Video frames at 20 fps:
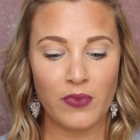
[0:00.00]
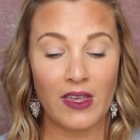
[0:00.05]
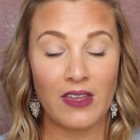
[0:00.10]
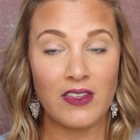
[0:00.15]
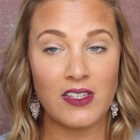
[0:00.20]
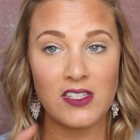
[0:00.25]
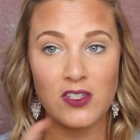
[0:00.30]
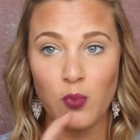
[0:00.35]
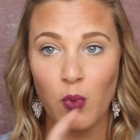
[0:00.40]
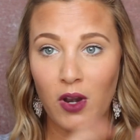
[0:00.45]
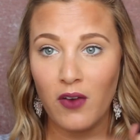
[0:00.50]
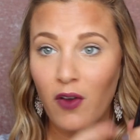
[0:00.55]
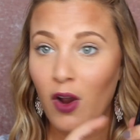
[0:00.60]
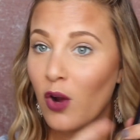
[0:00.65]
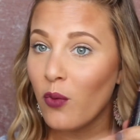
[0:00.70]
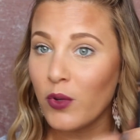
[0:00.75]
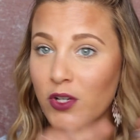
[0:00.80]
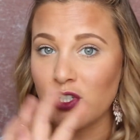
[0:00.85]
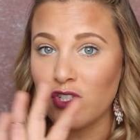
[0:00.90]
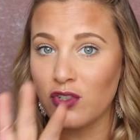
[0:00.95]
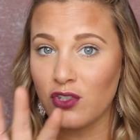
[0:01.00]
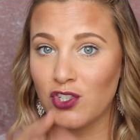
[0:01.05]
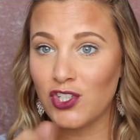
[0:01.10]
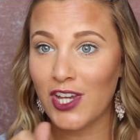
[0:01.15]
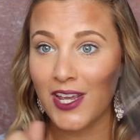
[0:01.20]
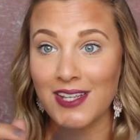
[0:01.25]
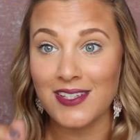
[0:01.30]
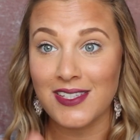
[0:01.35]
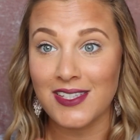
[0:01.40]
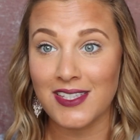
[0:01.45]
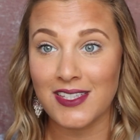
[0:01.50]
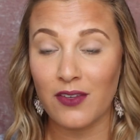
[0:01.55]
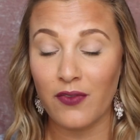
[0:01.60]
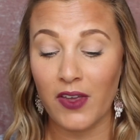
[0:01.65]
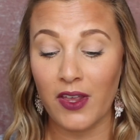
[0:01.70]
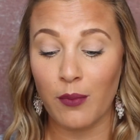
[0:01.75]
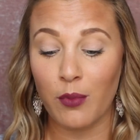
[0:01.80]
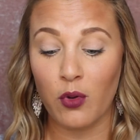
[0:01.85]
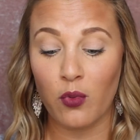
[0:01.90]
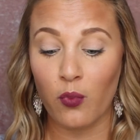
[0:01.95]
This is one of our original shades. This is
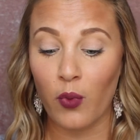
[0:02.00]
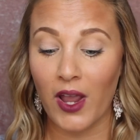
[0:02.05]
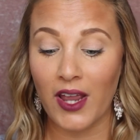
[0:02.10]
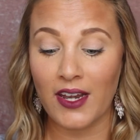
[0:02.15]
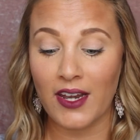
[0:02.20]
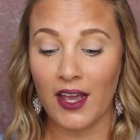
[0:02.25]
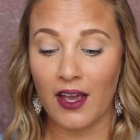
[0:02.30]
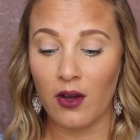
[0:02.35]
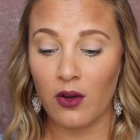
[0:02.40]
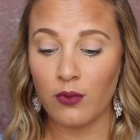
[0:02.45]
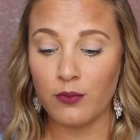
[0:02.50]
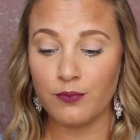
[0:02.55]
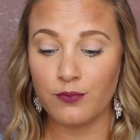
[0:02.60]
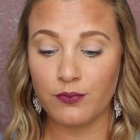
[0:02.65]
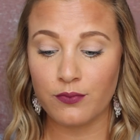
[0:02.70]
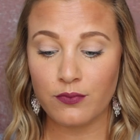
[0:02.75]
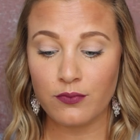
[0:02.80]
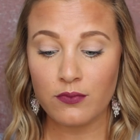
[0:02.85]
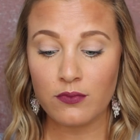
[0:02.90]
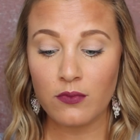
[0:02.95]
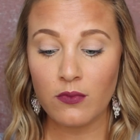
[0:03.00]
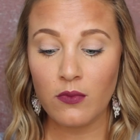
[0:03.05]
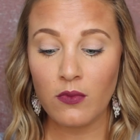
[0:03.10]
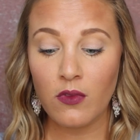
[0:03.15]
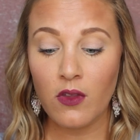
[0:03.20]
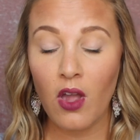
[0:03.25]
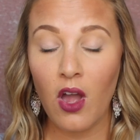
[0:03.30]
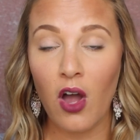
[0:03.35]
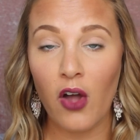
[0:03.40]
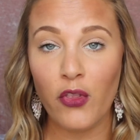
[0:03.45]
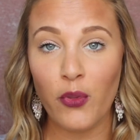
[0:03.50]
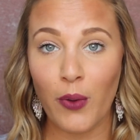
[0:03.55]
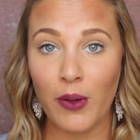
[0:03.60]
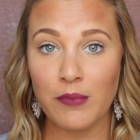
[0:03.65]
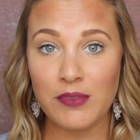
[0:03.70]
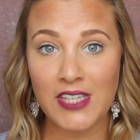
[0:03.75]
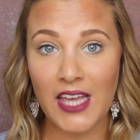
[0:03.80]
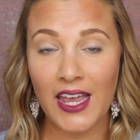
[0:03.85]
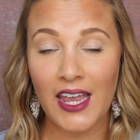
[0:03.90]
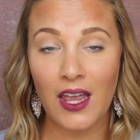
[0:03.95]
available right now on the
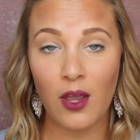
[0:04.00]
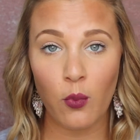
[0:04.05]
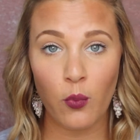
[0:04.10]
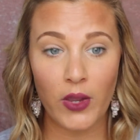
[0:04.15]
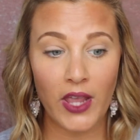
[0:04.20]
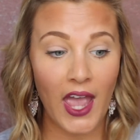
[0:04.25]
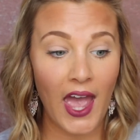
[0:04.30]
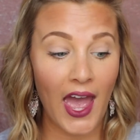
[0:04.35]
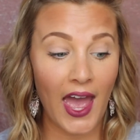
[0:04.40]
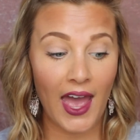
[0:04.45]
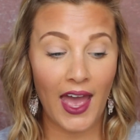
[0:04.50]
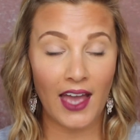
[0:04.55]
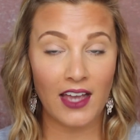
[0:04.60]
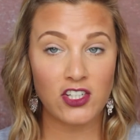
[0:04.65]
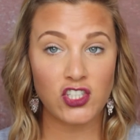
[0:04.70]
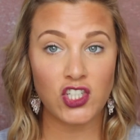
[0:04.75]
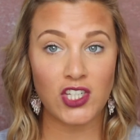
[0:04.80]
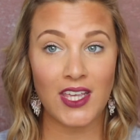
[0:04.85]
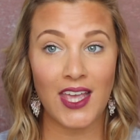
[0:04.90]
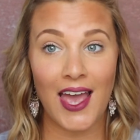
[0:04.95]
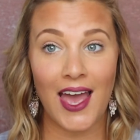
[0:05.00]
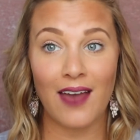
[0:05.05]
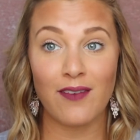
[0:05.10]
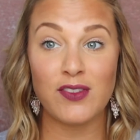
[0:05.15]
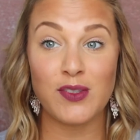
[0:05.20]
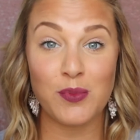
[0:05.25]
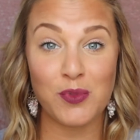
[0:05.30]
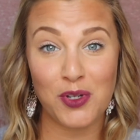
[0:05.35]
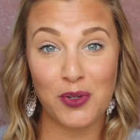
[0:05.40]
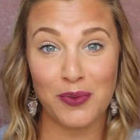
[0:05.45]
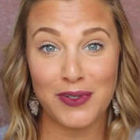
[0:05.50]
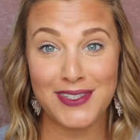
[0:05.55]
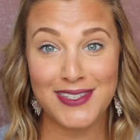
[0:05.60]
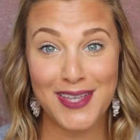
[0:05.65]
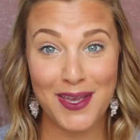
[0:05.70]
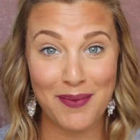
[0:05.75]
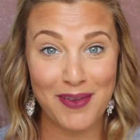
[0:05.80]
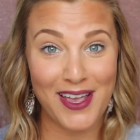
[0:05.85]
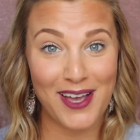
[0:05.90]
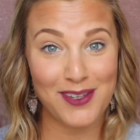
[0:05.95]
website, and we actually have some new ones
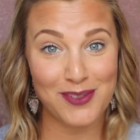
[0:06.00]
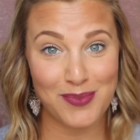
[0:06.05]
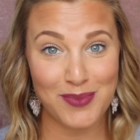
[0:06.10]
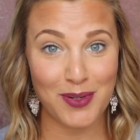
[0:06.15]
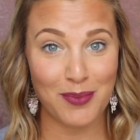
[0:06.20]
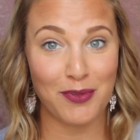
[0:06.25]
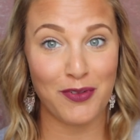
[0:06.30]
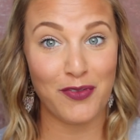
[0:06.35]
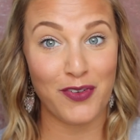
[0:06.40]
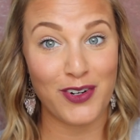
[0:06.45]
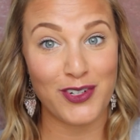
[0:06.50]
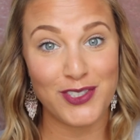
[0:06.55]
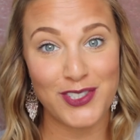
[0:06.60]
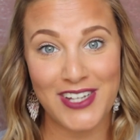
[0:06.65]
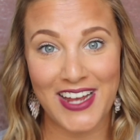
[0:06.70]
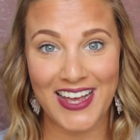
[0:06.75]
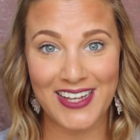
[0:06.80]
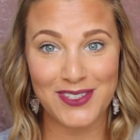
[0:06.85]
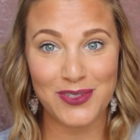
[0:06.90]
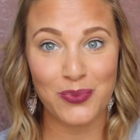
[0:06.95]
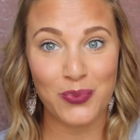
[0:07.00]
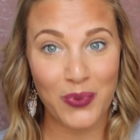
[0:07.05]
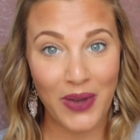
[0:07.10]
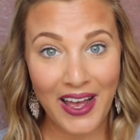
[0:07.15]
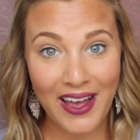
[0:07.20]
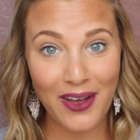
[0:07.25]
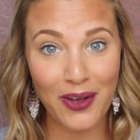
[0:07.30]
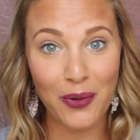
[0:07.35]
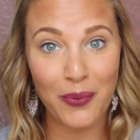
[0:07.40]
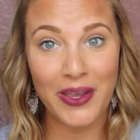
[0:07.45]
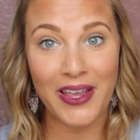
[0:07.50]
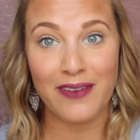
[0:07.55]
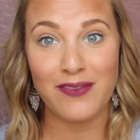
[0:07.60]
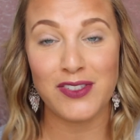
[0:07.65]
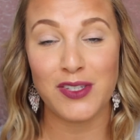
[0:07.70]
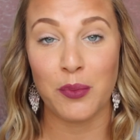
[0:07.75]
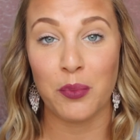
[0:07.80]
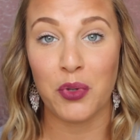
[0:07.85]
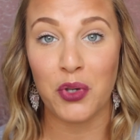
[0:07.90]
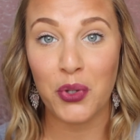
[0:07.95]
coming out September 1st as well. We have
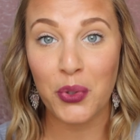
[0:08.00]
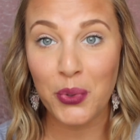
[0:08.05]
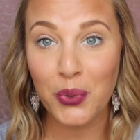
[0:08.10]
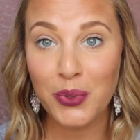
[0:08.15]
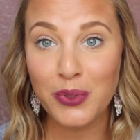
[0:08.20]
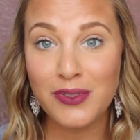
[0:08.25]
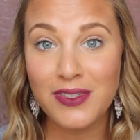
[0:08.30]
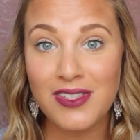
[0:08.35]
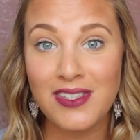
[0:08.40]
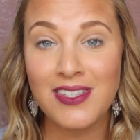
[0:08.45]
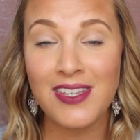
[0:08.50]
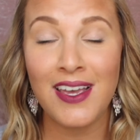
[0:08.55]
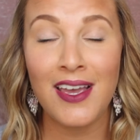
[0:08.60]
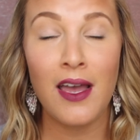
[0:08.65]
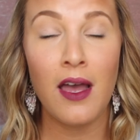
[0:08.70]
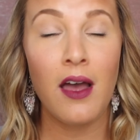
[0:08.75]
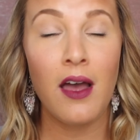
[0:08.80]
some nudes.